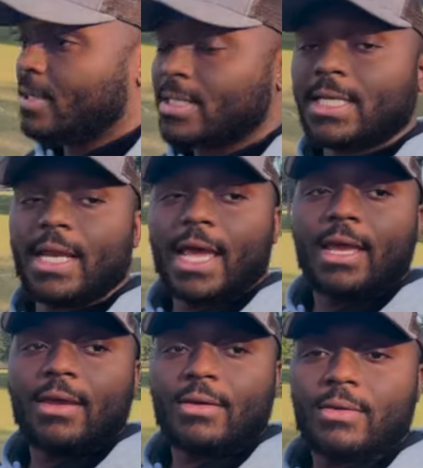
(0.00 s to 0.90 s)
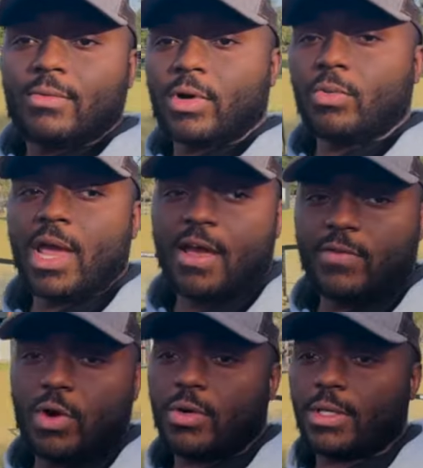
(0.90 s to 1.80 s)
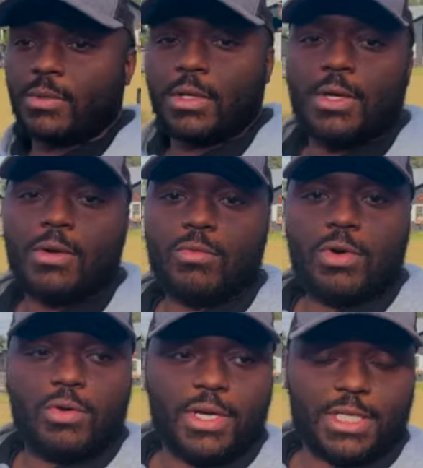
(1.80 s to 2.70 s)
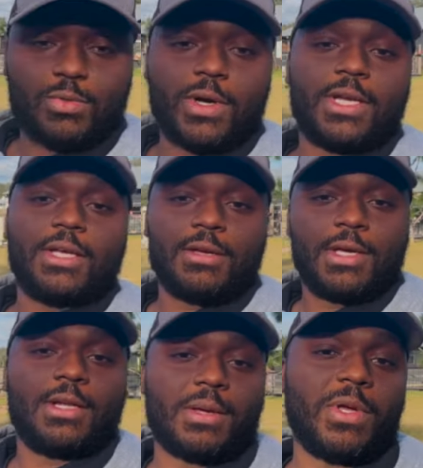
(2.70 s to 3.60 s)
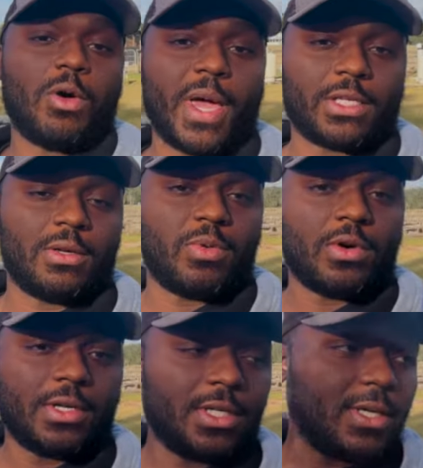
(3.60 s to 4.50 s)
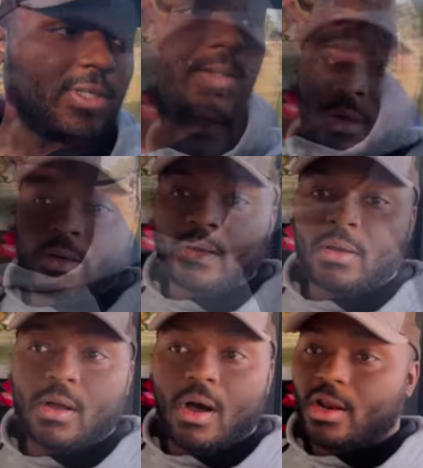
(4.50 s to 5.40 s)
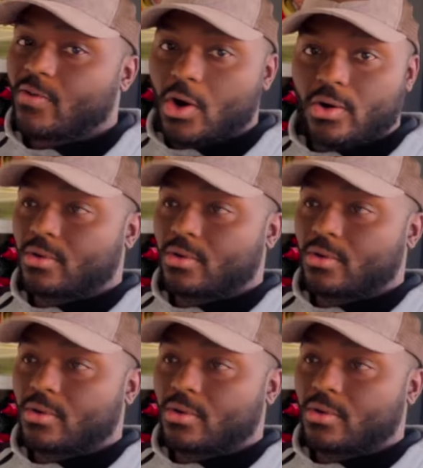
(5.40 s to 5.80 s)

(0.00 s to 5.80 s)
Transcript: today, what do we have going? It's windy. Let me go back to the porch. All of our